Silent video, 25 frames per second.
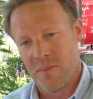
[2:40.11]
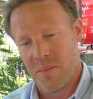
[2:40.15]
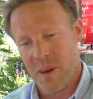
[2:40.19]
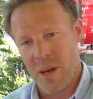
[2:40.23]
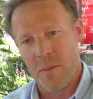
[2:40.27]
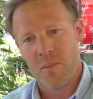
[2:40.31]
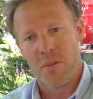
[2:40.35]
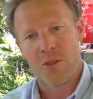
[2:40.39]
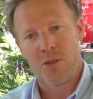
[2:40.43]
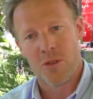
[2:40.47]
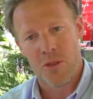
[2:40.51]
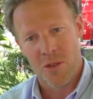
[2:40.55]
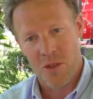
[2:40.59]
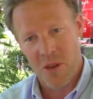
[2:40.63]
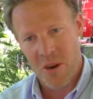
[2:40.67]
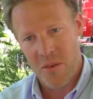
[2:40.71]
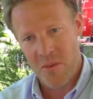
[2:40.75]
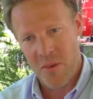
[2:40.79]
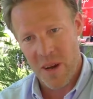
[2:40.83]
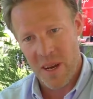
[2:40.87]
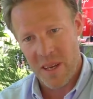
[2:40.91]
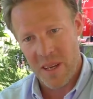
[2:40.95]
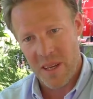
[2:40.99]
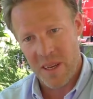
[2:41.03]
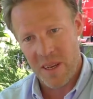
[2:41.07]
papers to
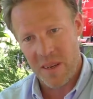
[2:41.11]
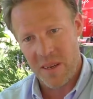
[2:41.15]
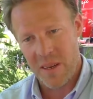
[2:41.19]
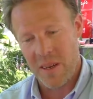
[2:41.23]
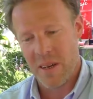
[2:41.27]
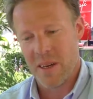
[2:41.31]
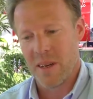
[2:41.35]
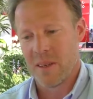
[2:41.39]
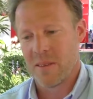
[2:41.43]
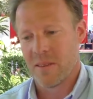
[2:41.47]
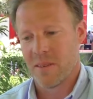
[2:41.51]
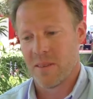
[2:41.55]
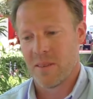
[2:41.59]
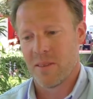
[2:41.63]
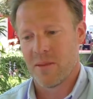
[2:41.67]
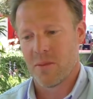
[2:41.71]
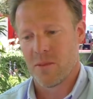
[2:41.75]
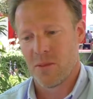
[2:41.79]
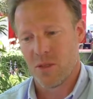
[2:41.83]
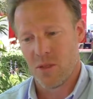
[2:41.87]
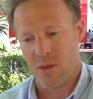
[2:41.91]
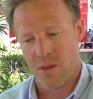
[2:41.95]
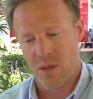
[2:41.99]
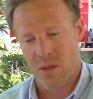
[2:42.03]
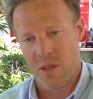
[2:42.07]
start writing, and
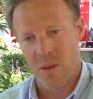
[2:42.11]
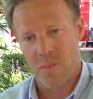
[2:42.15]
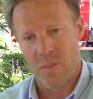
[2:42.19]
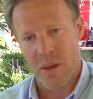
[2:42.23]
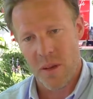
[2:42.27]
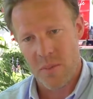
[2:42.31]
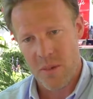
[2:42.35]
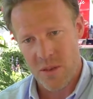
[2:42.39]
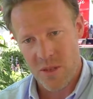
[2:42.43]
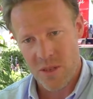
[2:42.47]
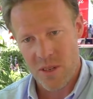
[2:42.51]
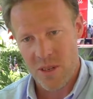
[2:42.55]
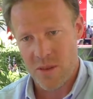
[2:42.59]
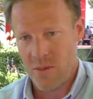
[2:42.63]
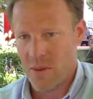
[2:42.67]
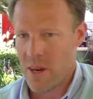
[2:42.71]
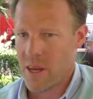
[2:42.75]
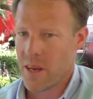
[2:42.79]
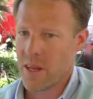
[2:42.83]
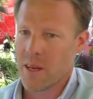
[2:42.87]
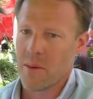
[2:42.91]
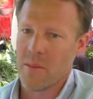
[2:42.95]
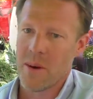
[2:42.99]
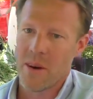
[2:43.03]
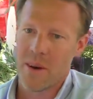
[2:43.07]
as soon as the papers start
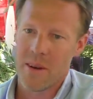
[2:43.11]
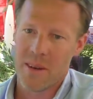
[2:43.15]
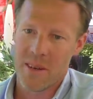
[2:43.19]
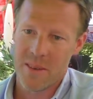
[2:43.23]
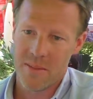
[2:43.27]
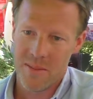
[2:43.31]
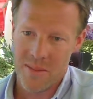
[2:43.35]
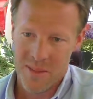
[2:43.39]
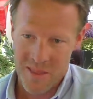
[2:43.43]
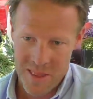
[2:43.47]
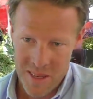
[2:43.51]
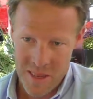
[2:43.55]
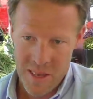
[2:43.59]
writing about it,